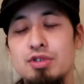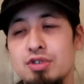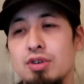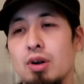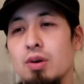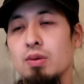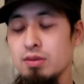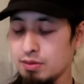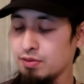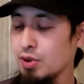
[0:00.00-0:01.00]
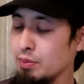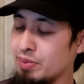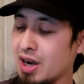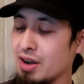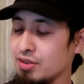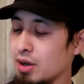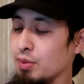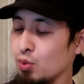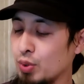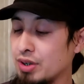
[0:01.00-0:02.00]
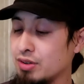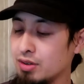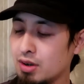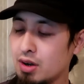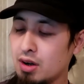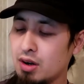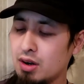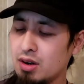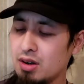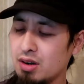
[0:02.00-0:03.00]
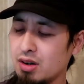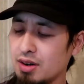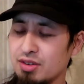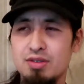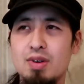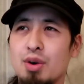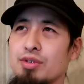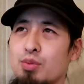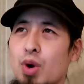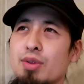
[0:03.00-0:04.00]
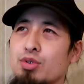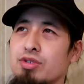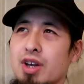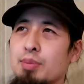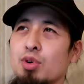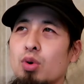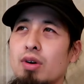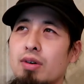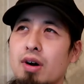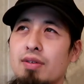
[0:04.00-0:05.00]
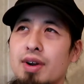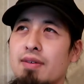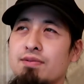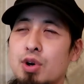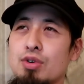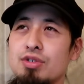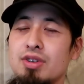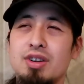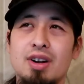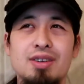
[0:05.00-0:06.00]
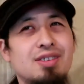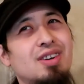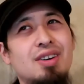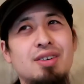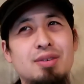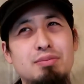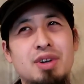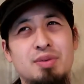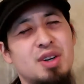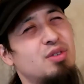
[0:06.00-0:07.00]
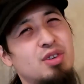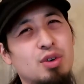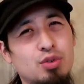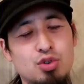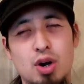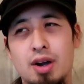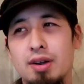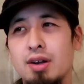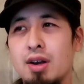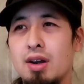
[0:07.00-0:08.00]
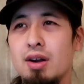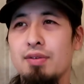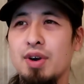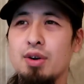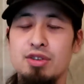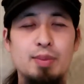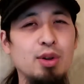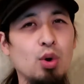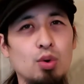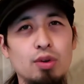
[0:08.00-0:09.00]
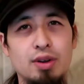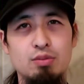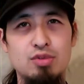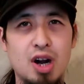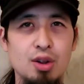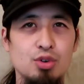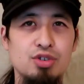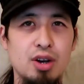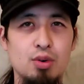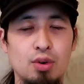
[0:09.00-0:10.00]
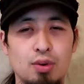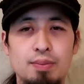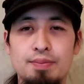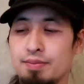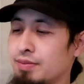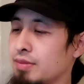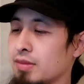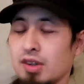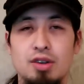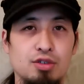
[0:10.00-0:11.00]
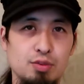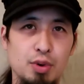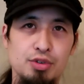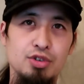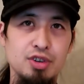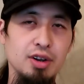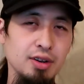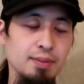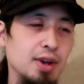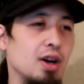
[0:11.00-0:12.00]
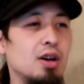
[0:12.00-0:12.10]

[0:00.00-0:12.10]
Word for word: So for the past couple of weeks, uh, I just I was rather skeptical of it at first, and then I decided hmm, I'm gonna you know try it. I found this in my local like Dollar General, and I'm supposed to shake it.